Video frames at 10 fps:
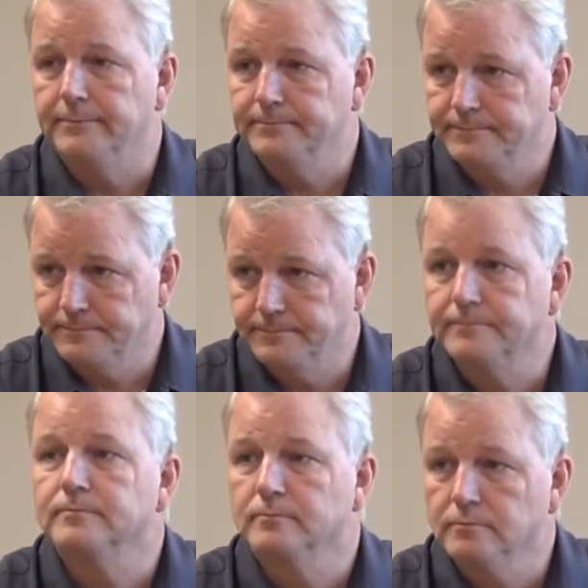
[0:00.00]
that's the
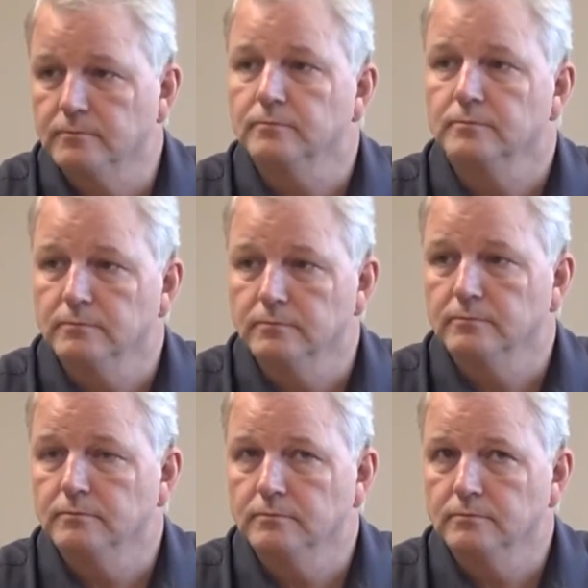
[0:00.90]
time frame. Is
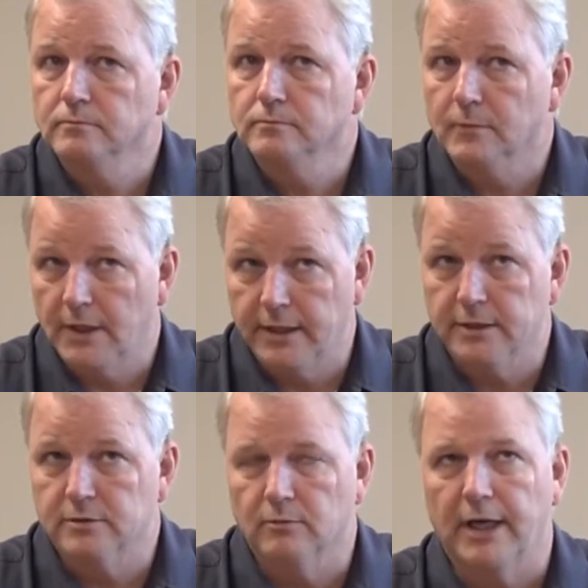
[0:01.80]
that correct? That
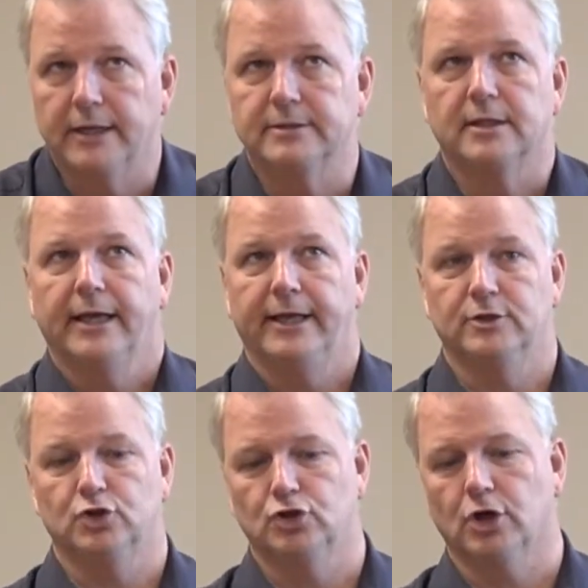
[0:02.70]
is, well,
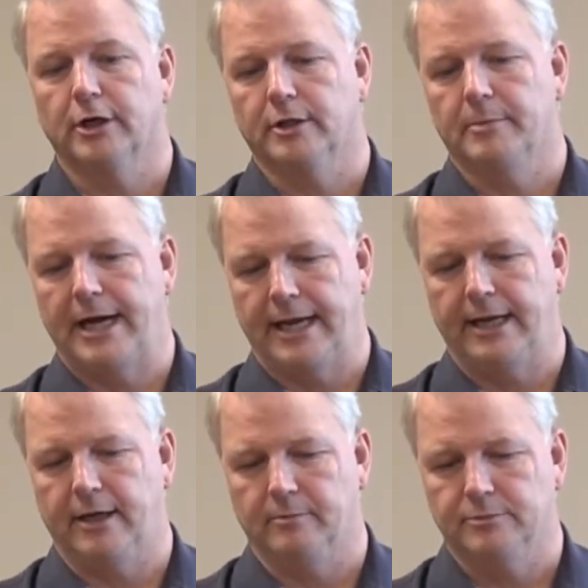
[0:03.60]
it's during the
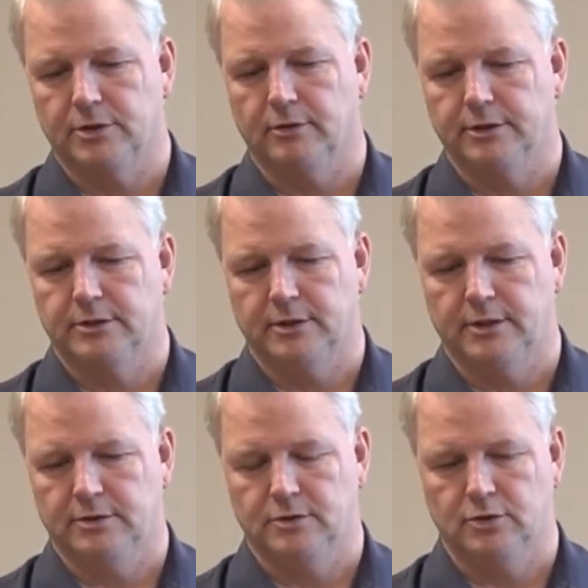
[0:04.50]
biennium, so
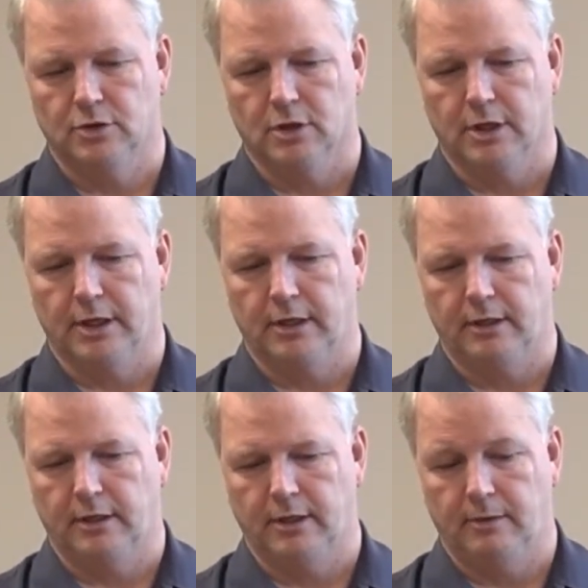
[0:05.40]
it's
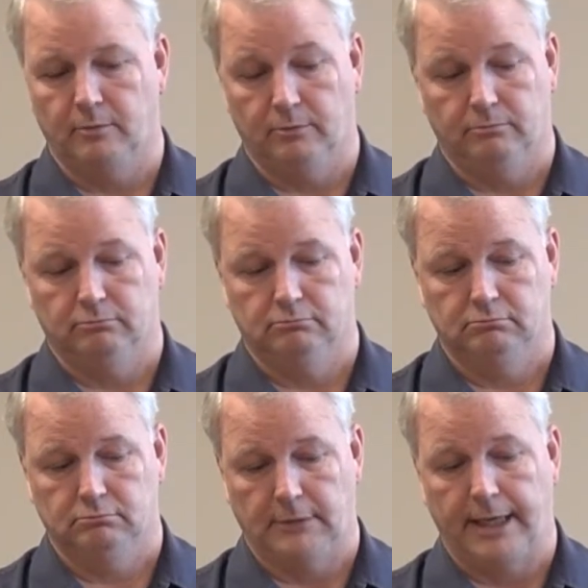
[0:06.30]
during it.
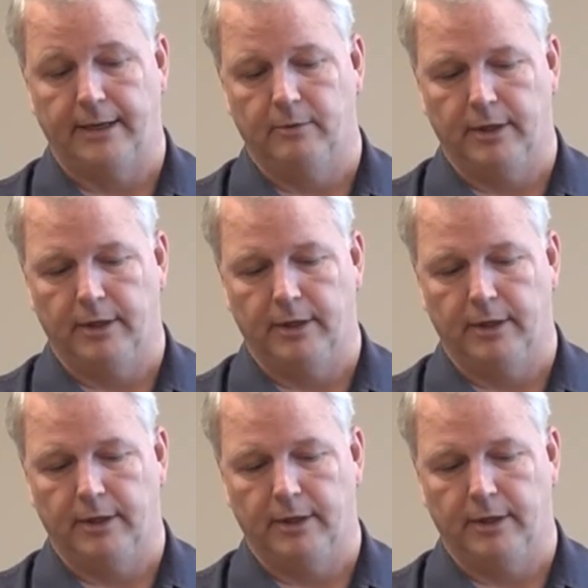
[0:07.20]
Yeah, it